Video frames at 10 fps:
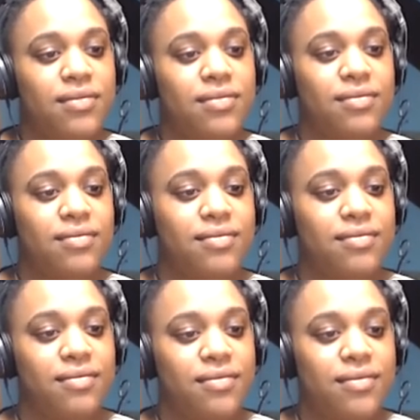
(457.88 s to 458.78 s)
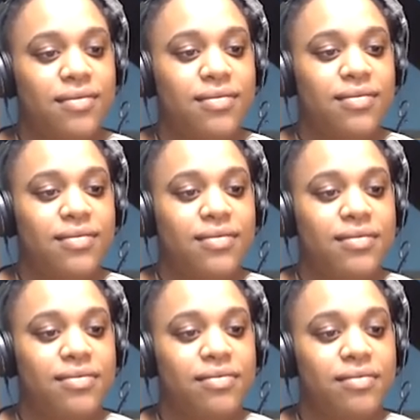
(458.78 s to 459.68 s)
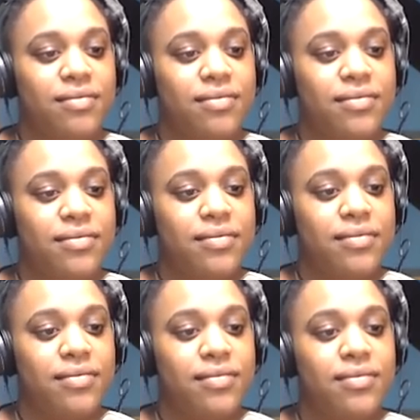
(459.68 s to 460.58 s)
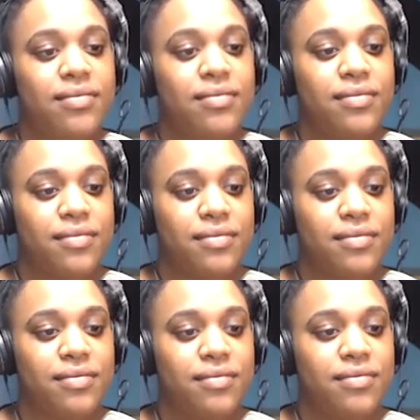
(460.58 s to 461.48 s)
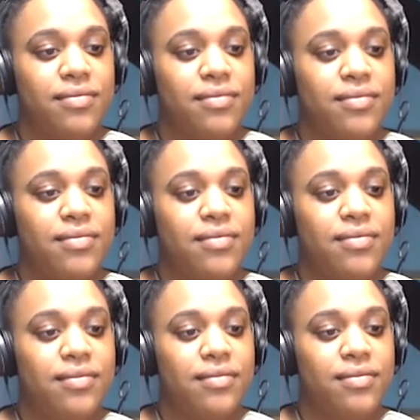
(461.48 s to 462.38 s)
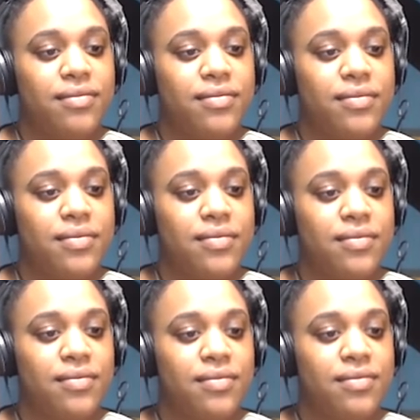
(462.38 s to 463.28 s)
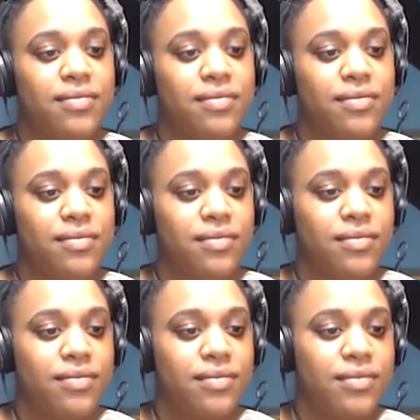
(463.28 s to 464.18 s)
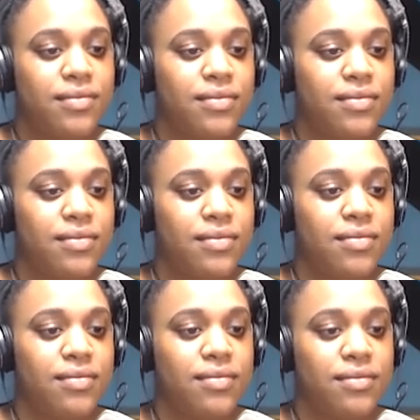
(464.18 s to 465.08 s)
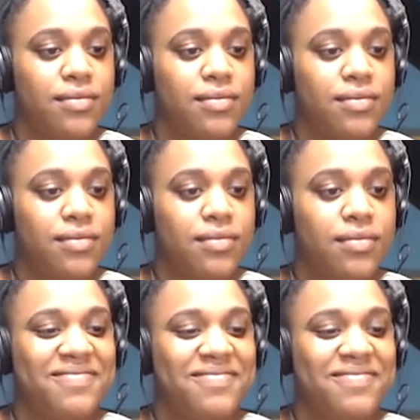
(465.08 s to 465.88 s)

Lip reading: The person shown says nothing.